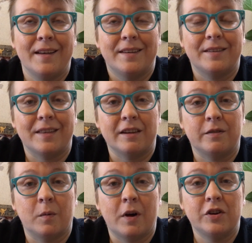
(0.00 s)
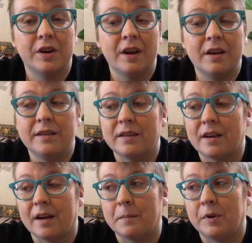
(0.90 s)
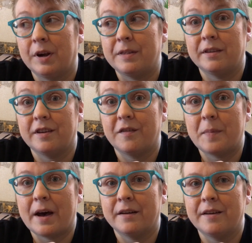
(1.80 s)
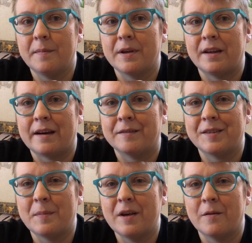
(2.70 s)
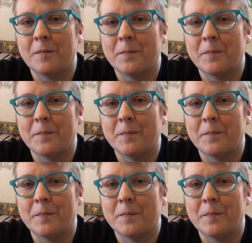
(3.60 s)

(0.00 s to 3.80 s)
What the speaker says: So thanks for watching, guys. I'm gonna get this stuff packed up and out to the mail.